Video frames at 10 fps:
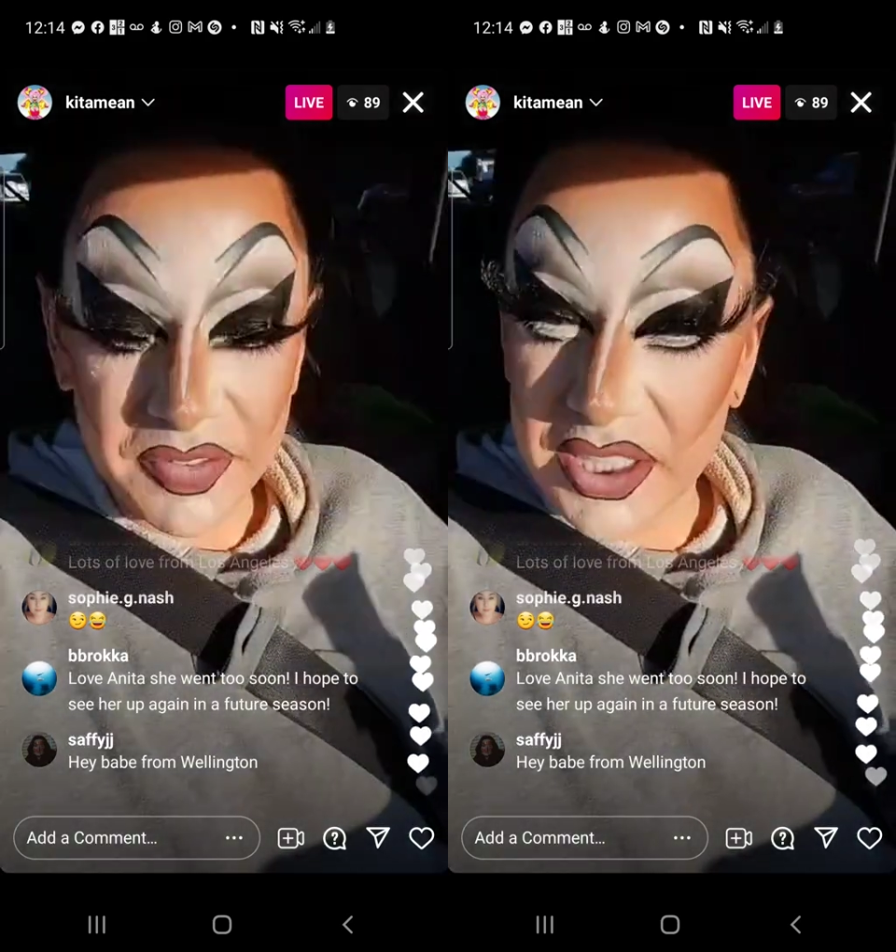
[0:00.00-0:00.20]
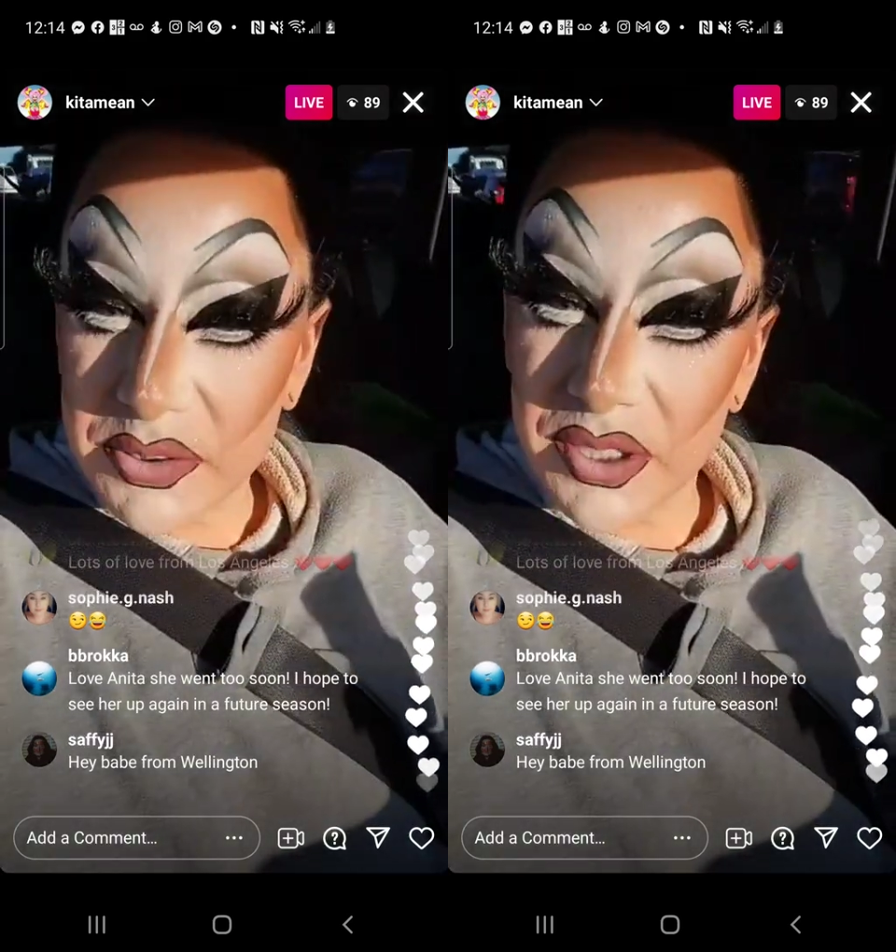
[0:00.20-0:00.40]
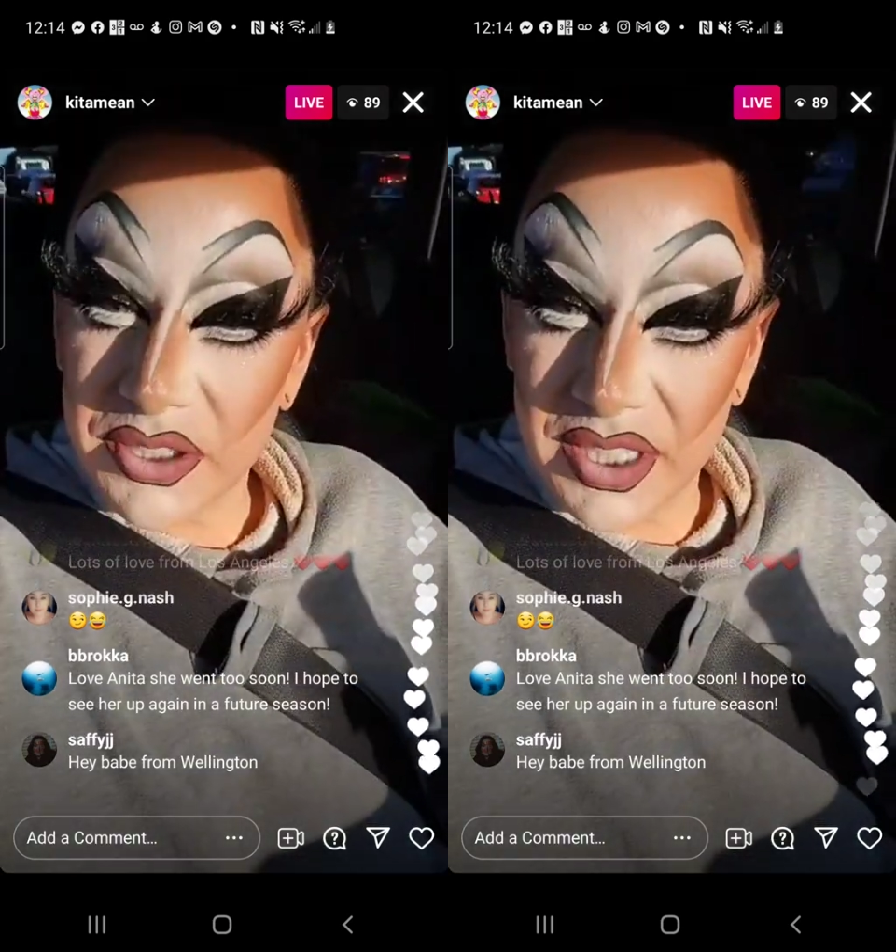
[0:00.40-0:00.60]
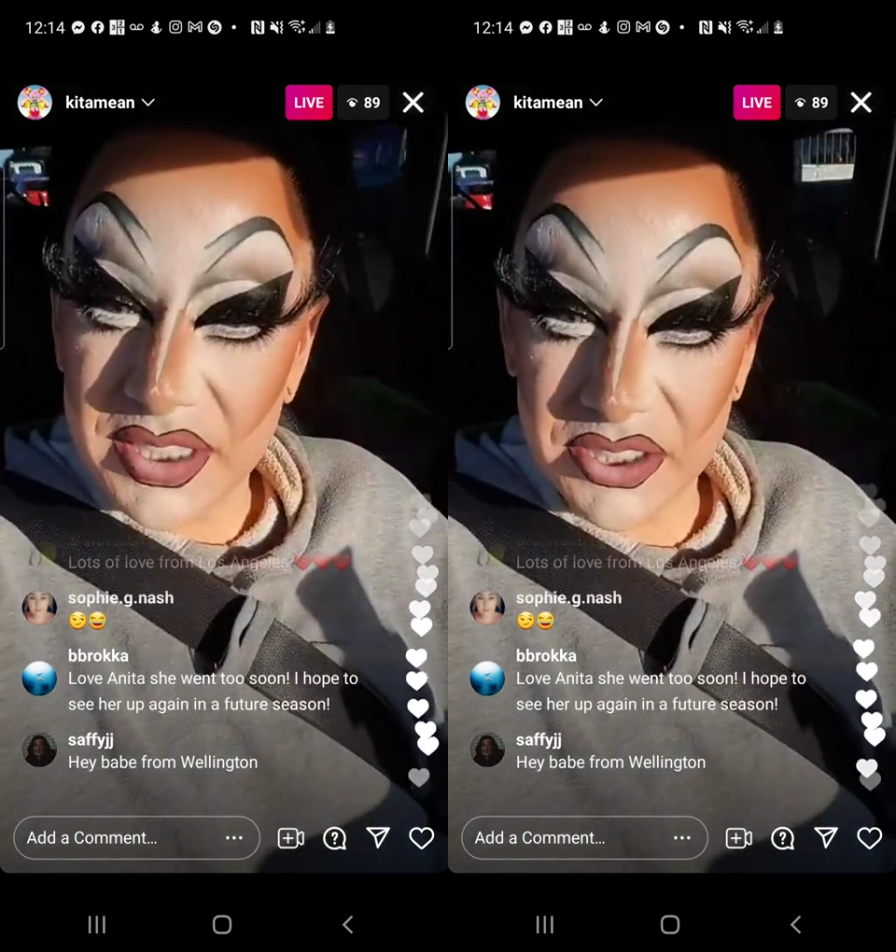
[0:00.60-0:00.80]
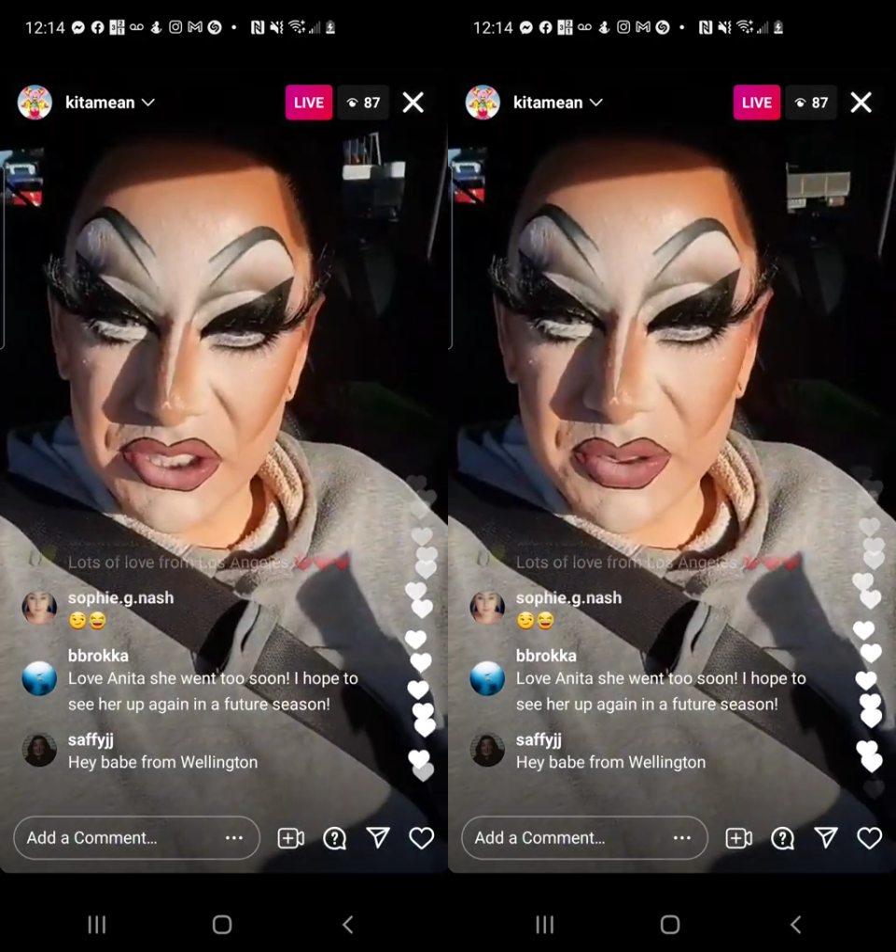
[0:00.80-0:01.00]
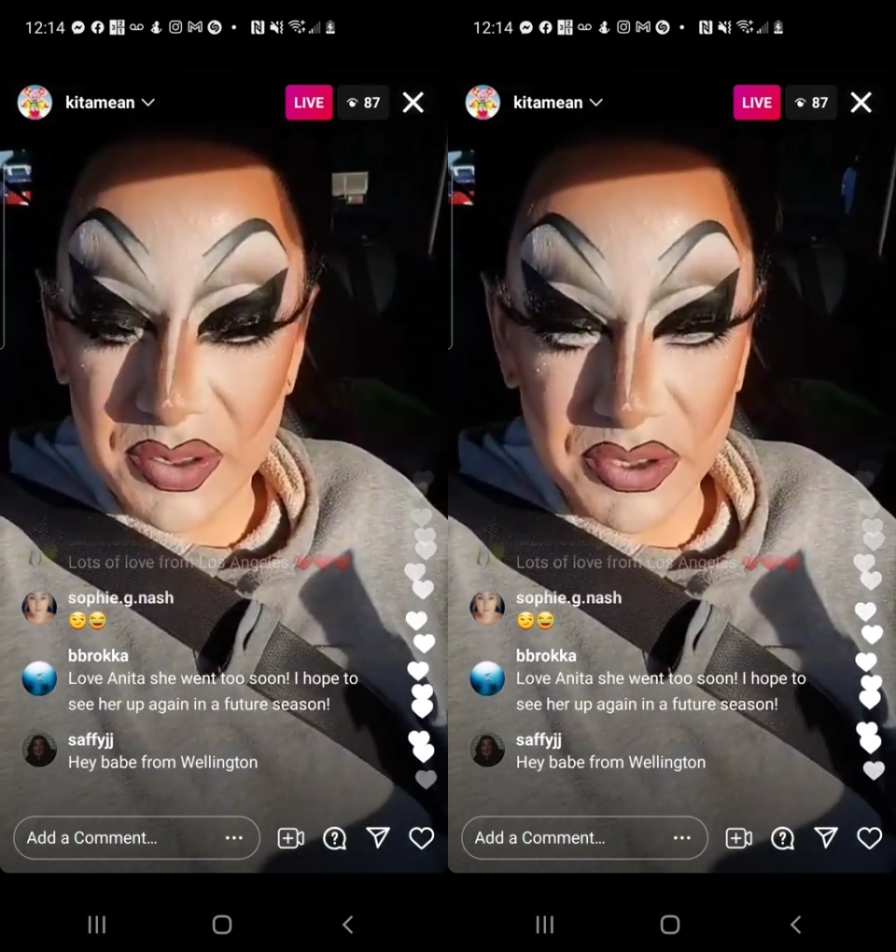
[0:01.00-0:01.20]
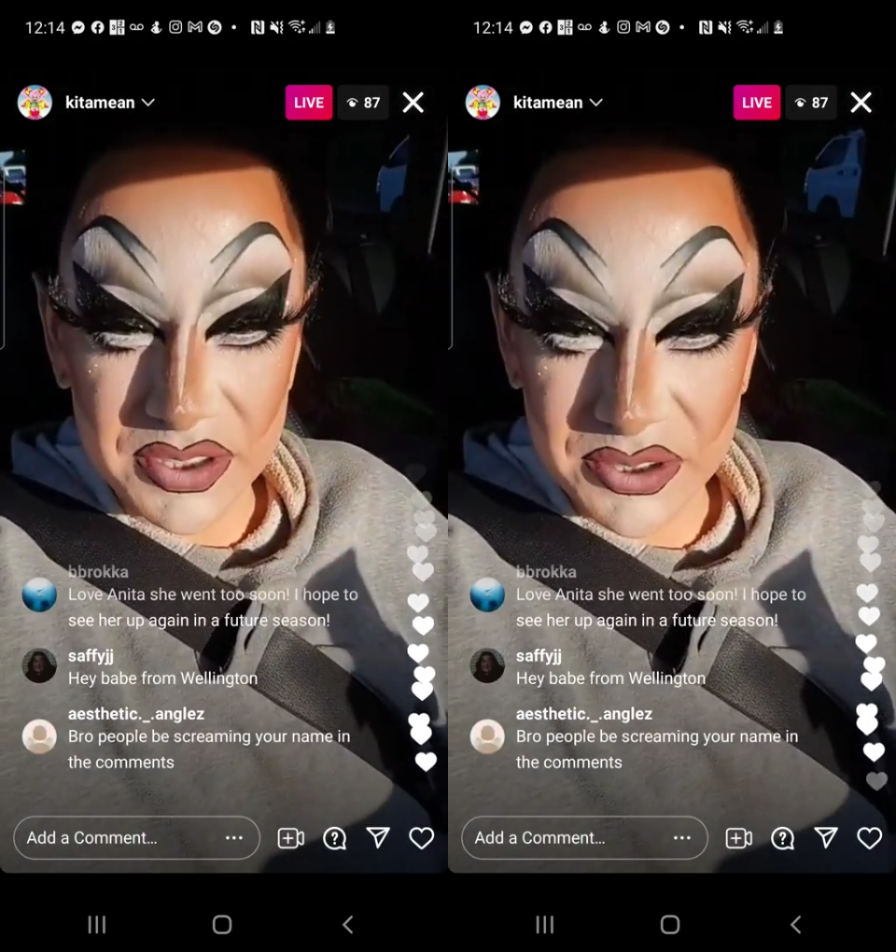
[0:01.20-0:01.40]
that's what you need to do and want